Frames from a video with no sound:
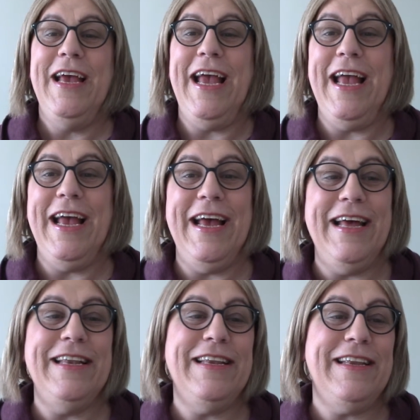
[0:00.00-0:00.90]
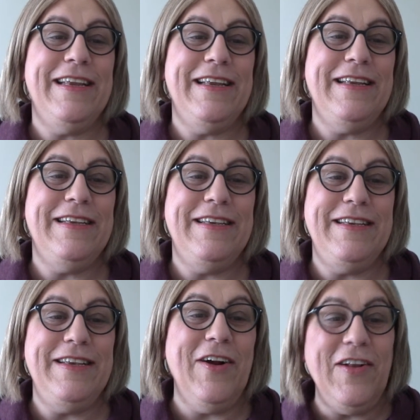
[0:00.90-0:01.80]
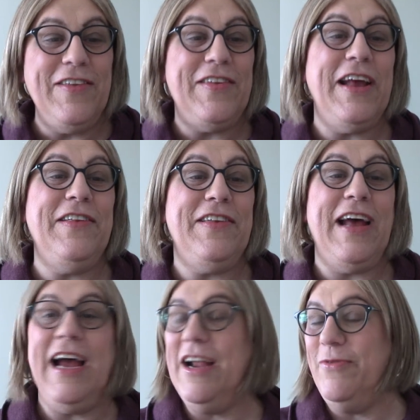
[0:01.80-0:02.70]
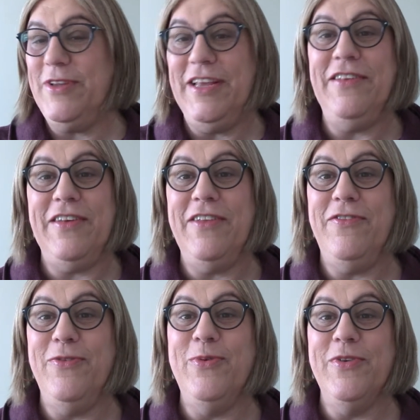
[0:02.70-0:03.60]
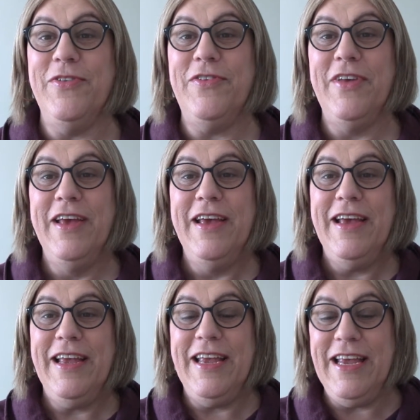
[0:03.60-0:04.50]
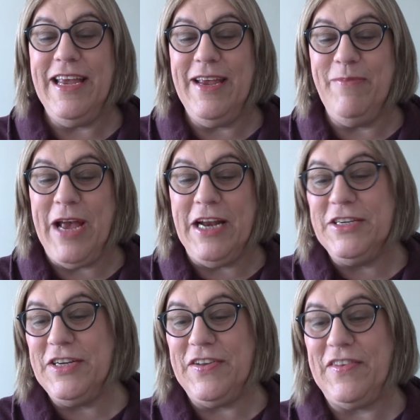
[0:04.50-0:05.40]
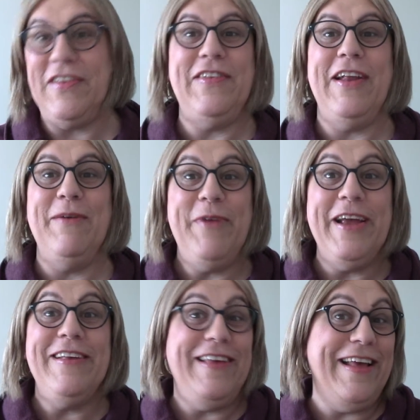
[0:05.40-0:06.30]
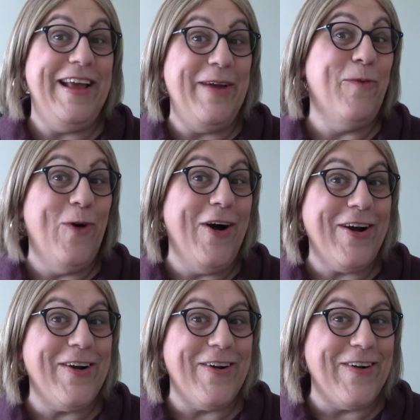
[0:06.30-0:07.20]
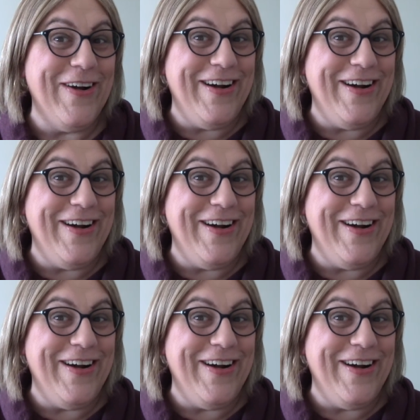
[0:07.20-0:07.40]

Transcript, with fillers: And Daryl decides to hide with these other fools. He manages to set up a, a walker